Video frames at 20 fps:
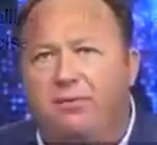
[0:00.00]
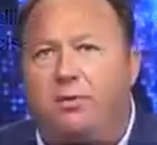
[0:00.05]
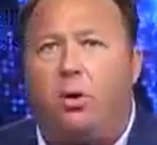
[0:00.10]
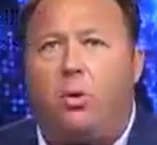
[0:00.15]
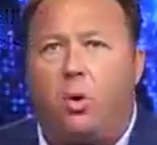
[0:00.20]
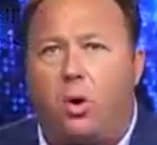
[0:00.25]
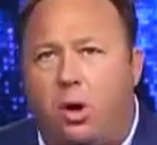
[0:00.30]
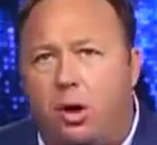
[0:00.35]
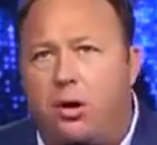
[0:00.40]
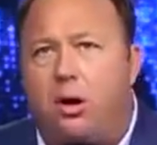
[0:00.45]
a
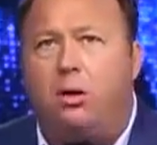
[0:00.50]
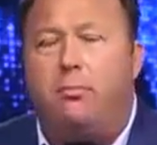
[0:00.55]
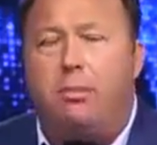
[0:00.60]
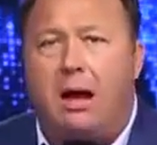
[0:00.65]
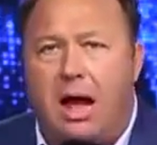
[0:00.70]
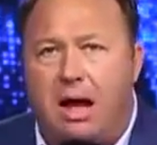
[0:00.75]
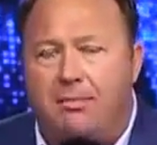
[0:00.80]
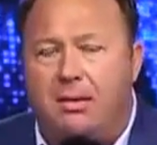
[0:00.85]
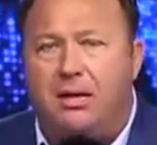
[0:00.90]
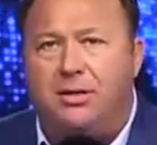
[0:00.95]
word
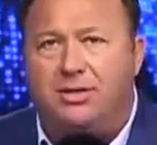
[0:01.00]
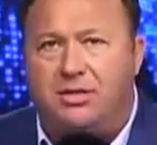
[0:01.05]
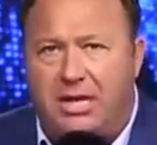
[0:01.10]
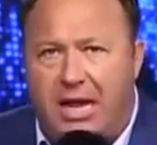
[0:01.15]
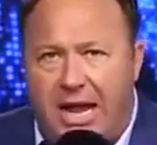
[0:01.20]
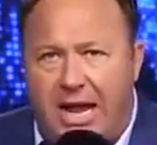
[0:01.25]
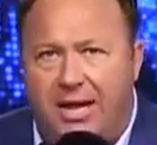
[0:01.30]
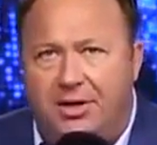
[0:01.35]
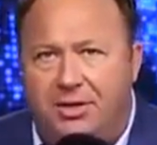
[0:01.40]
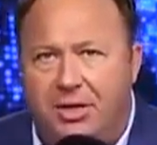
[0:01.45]
Obama
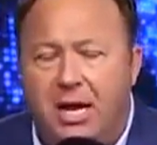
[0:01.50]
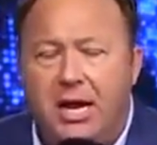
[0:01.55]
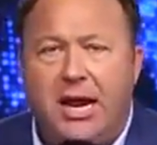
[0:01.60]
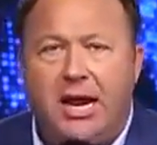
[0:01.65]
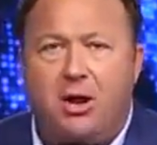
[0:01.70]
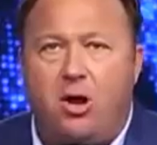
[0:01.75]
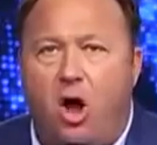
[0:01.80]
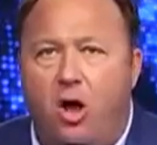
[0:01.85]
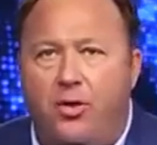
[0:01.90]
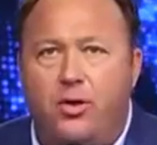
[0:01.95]
says,
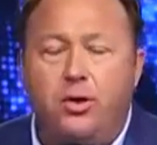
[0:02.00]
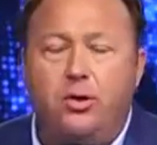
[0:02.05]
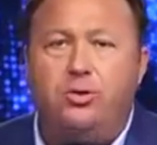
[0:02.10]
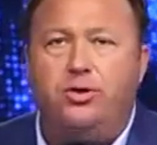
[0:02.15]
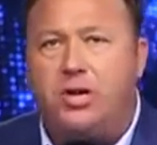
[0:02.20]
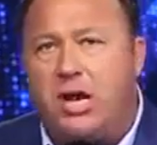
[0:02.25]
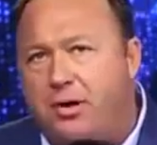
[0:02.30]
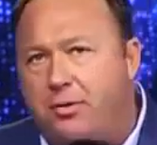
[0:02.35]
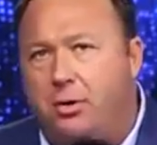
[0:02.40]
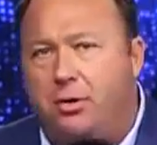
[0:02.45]
and all the new
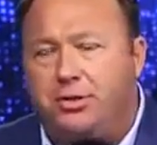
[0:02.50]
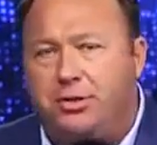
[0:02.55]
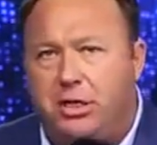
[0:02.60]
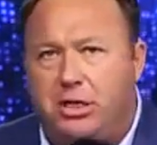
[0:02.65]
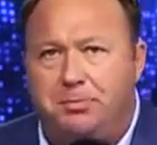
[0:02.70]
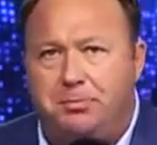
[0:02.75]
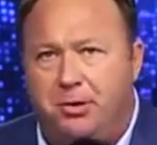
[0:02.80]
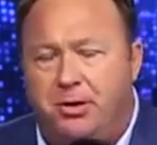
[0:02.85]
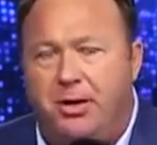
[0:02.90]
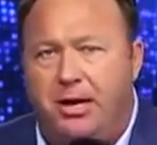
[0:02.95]
generals he's
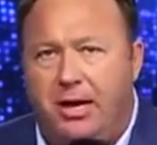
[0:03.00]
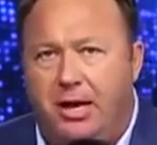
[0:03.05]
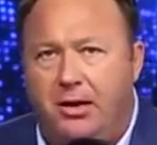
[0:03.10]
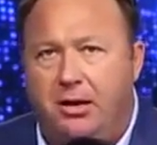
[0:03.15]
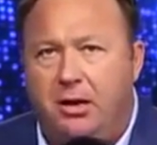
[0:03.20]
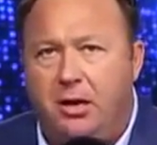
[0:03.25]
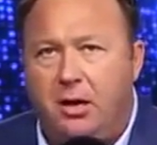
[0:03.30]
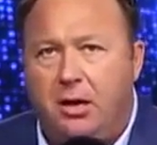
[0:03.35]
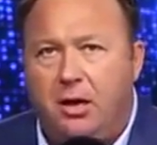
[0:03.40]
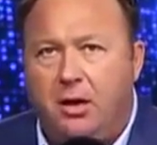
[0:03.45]
put in,
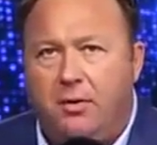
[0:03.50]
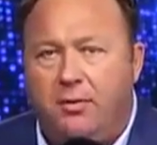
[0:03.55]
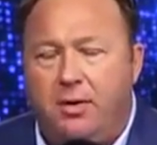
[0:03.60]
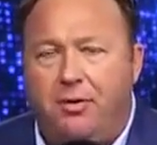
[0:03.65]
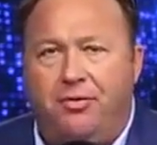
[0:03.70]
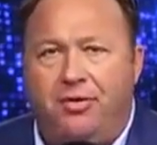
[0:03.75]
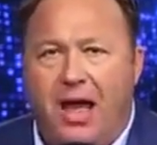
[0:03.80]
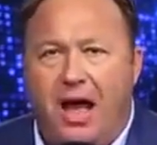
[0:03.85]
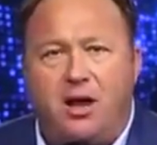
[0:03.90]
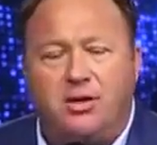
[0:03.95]
the
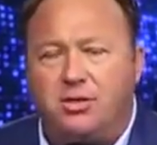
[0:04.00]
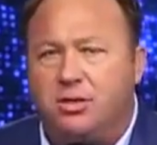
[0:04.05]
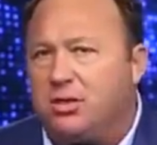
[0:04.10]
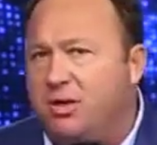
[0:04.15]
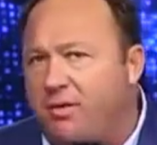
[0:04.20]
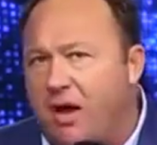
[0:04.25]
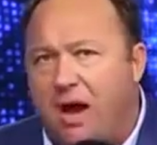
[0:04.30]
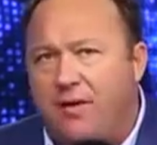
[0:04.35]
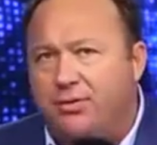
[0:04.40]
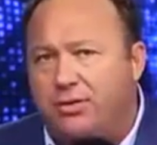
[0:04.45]
thousands of
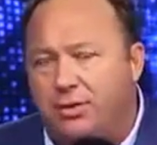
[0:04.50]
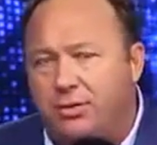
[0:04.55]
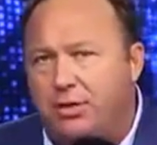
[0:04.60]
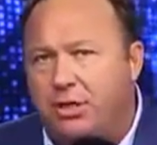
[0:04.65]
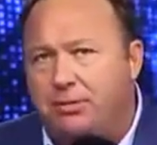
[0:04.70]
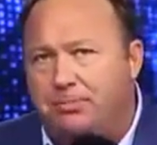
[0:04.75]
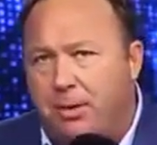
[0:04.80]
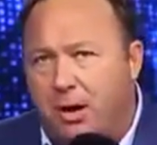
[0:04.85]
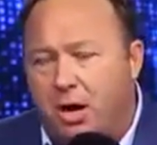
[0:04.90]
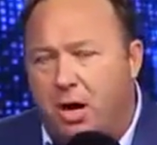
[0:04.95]
officers
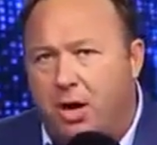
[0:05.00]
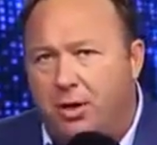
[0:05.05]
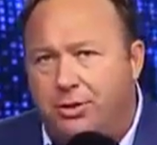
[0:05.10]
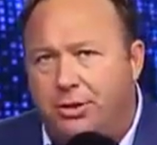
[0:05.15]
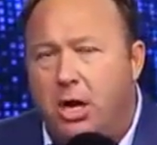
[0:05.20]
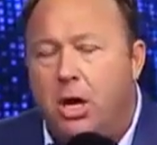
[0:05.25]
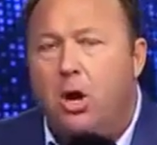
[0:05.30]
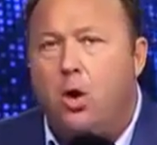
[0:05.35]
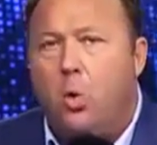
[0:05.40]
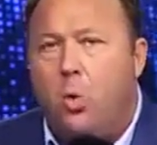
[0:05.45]
he's purged,
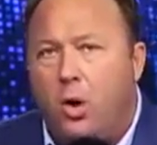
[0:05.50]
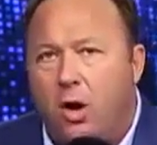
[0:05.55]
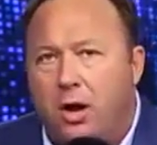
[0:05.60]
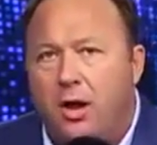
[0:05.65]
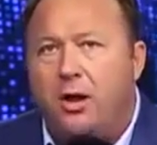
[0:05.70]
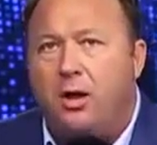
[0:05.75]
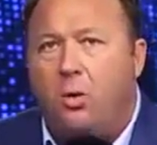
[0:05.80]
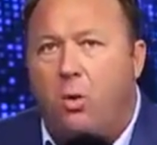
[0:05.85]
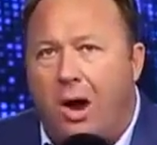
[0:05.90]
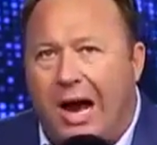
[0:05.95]
we're
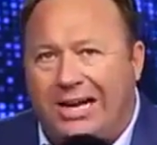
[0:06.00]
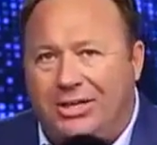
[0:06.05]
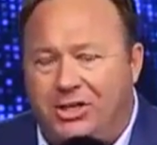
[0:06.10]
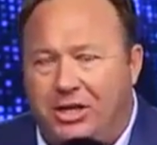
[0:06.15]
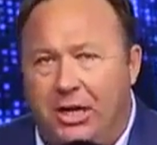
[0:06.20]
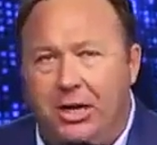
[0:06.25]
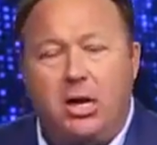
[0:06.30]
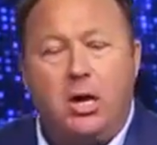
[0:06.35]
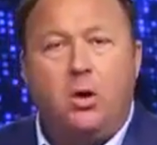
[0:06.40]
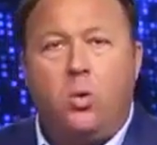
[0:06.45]
going to watch it.